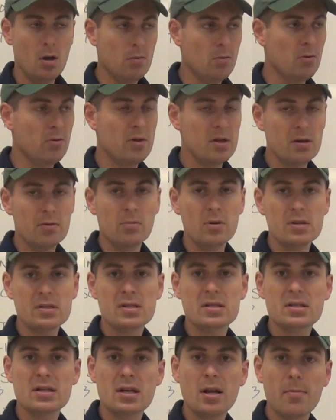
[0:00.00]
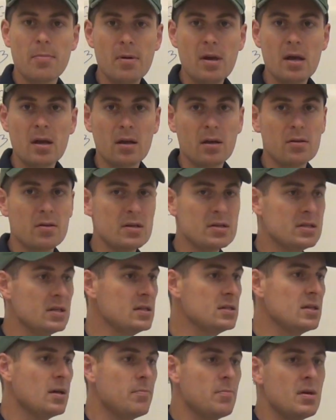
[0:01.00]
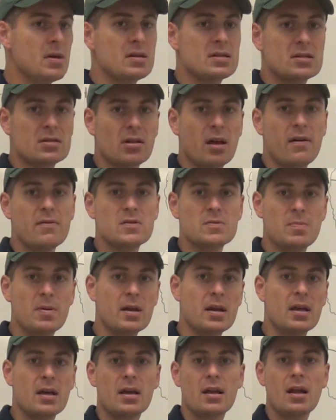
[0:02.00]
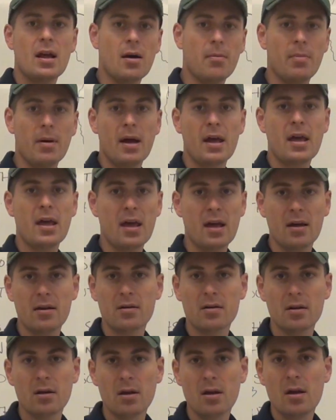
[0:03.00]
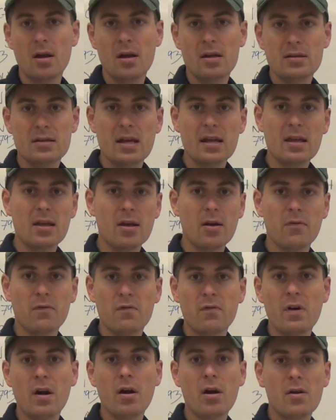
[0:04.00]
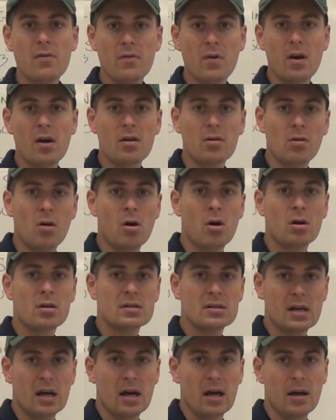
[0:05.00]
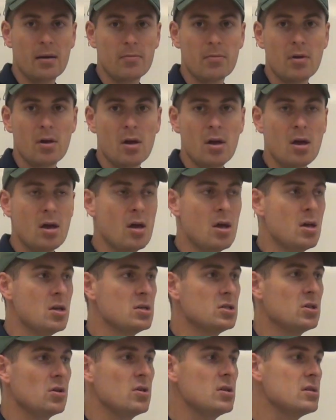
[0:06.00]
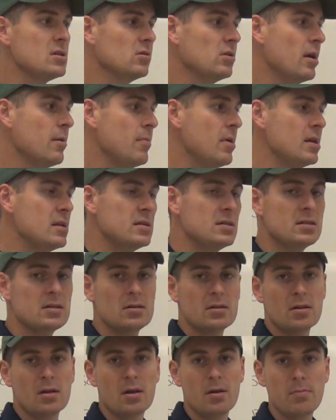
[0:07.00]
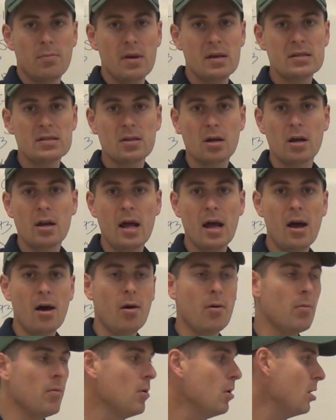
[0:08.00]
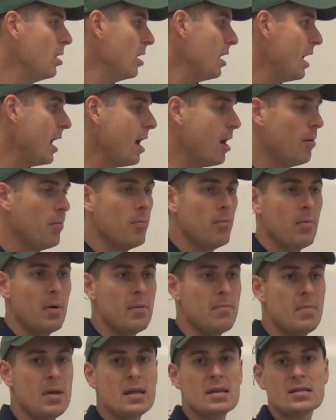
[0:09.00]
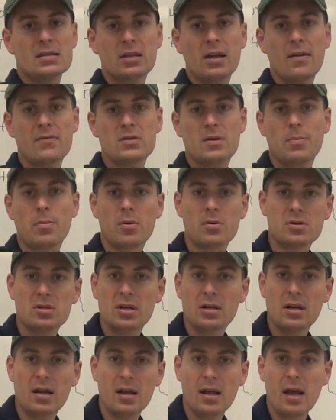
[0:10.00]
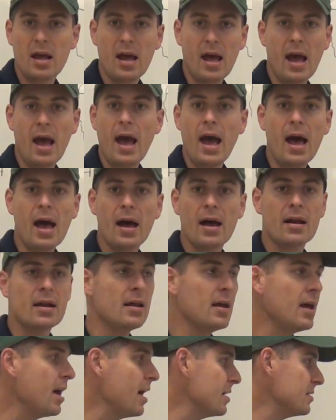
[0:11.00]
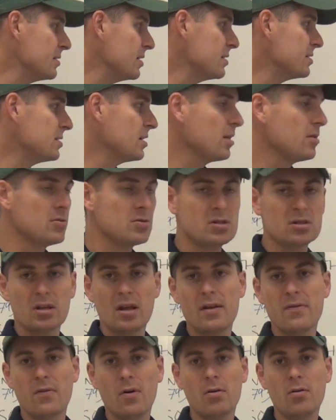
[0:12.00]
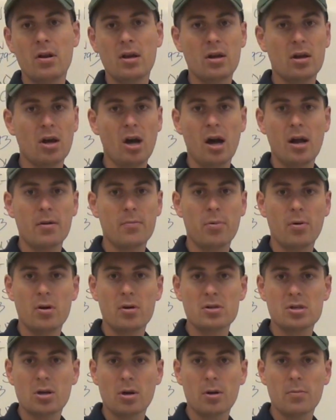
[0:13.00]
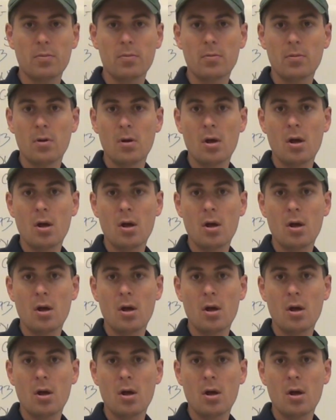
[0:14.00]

Well, what does this end up being? This ends up being slaves picking it out by hand, taking a very, very long time. So this limits, based on how many slaves a person had as a southern slave-owning cotton producer,